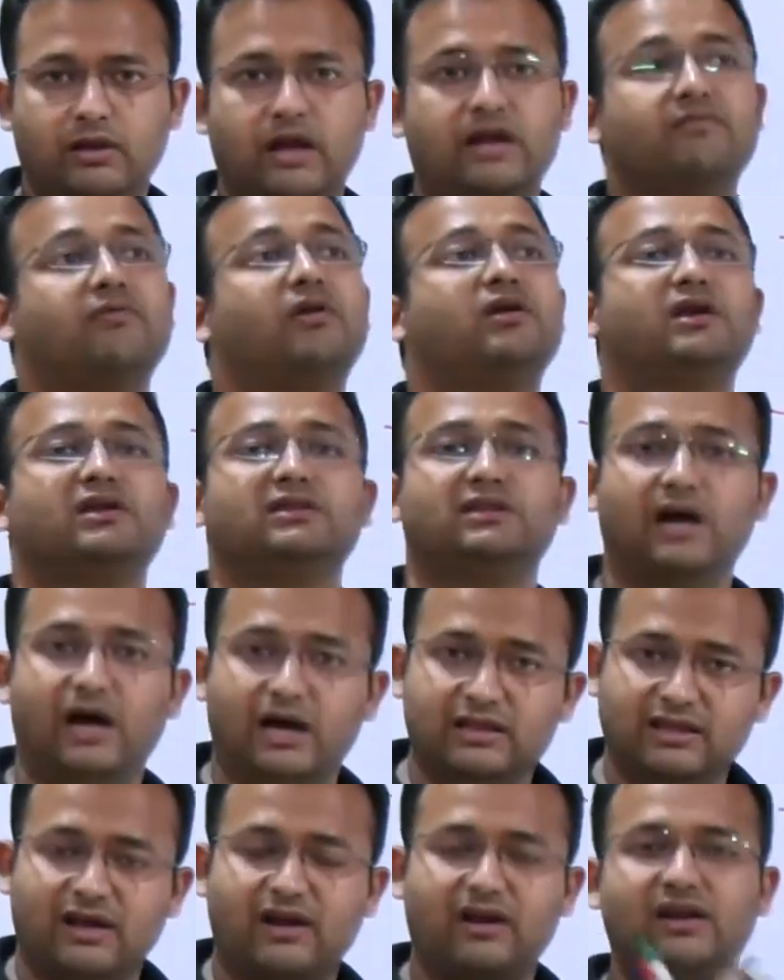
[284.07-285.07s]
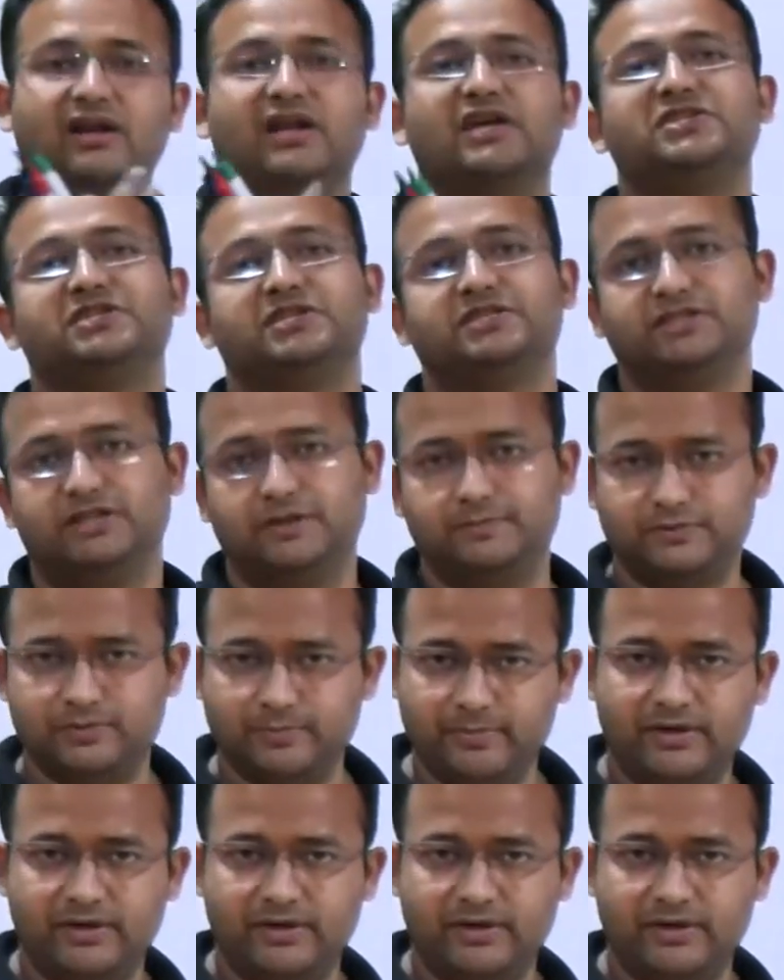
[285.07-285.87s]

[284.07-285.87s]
and what are the other relationships